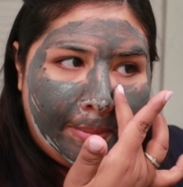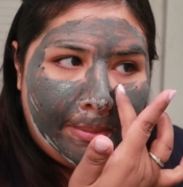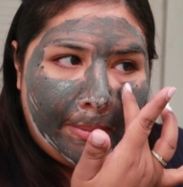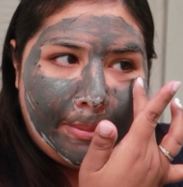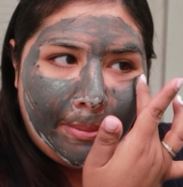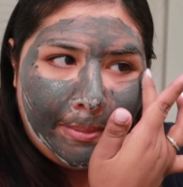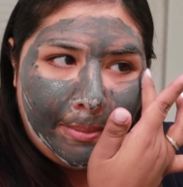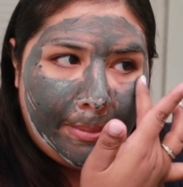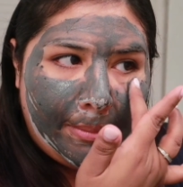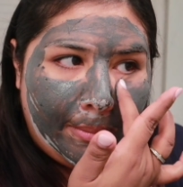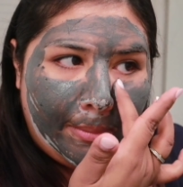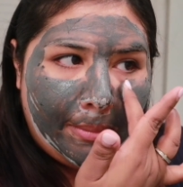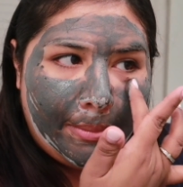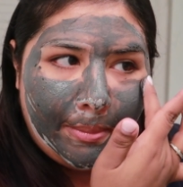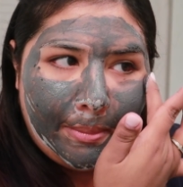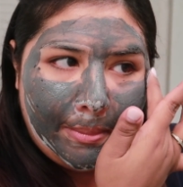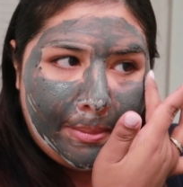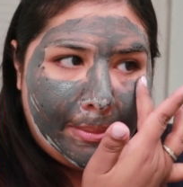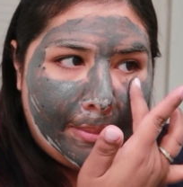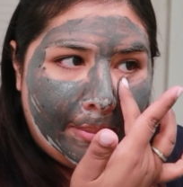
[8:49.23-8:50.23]
It will get
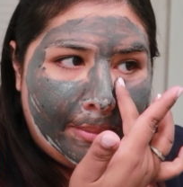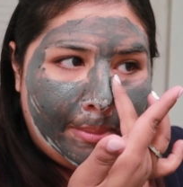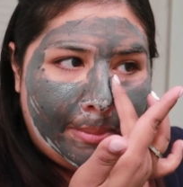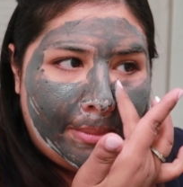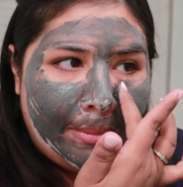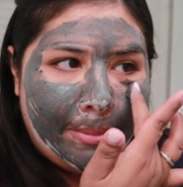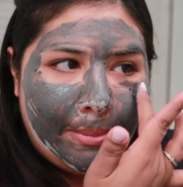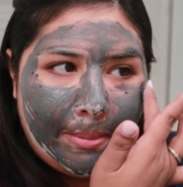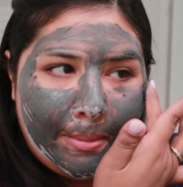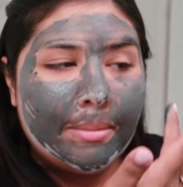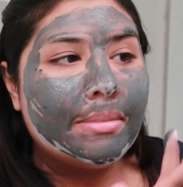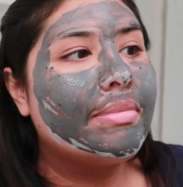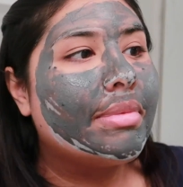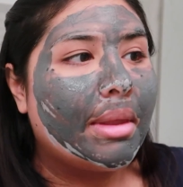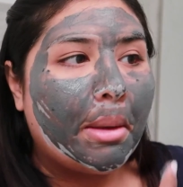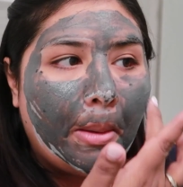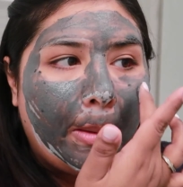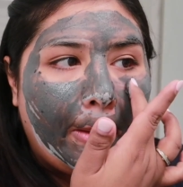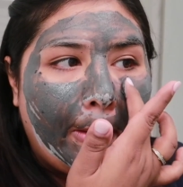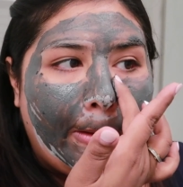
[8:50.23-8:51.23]
very tight
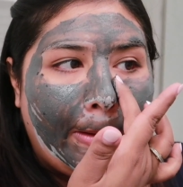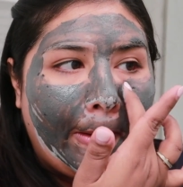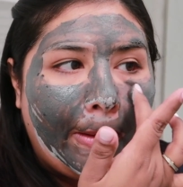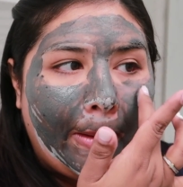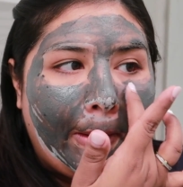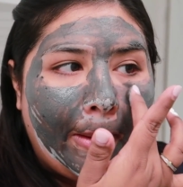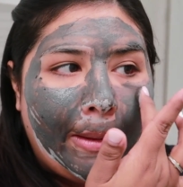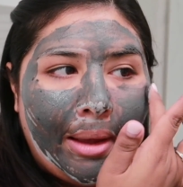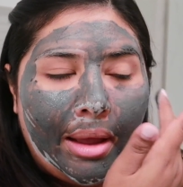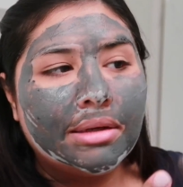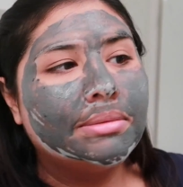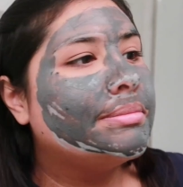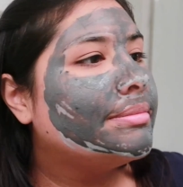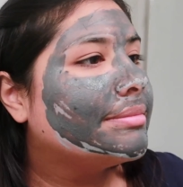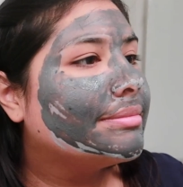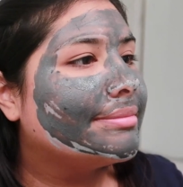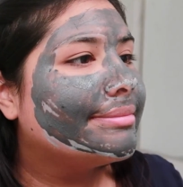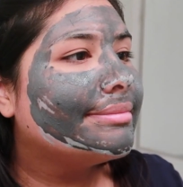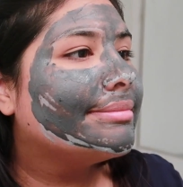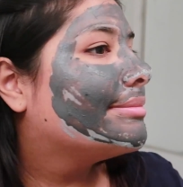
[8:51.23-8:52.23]
once it starts drying all around
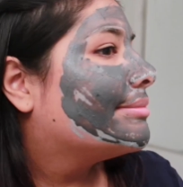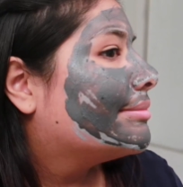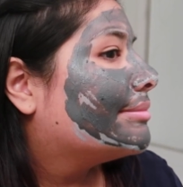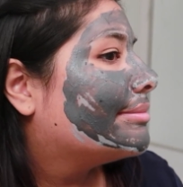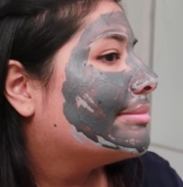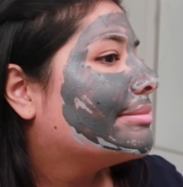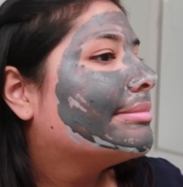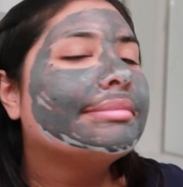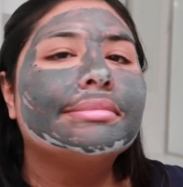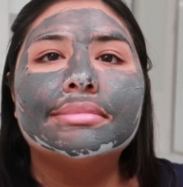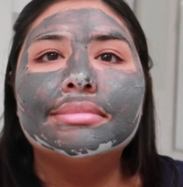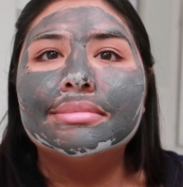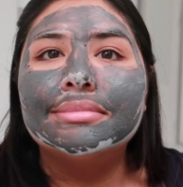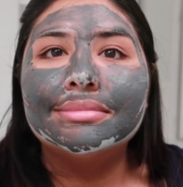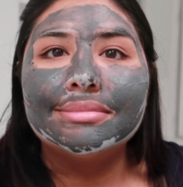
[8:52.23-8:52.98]
your face.